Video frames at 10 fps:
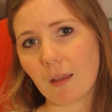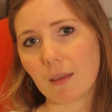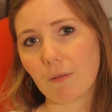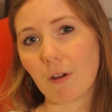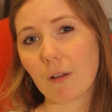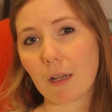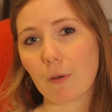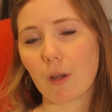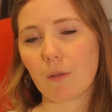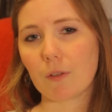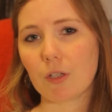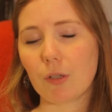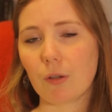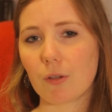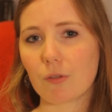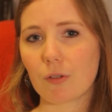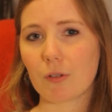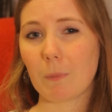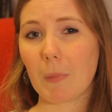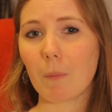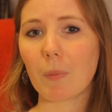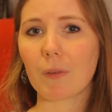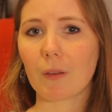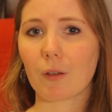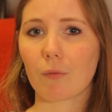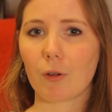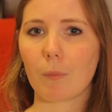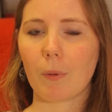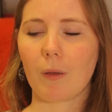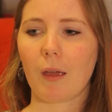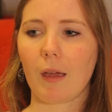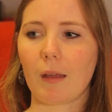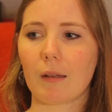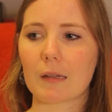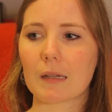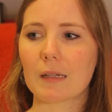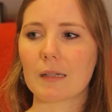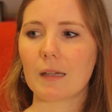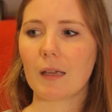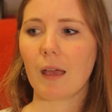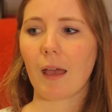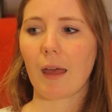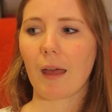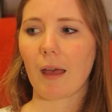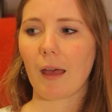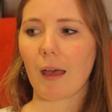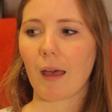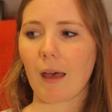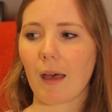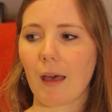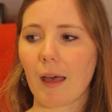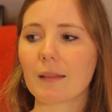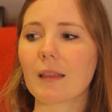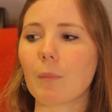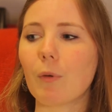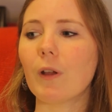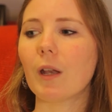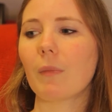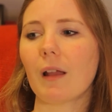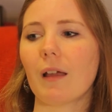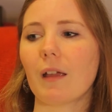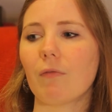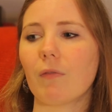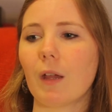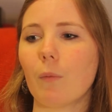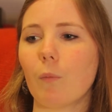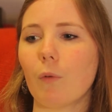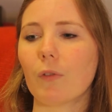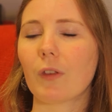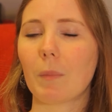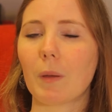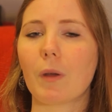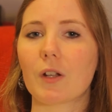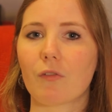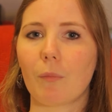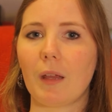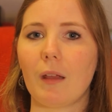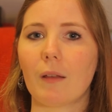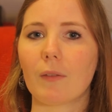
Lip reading: There are now over 200 members in the group, and at that point in my life, it was a bit much for me.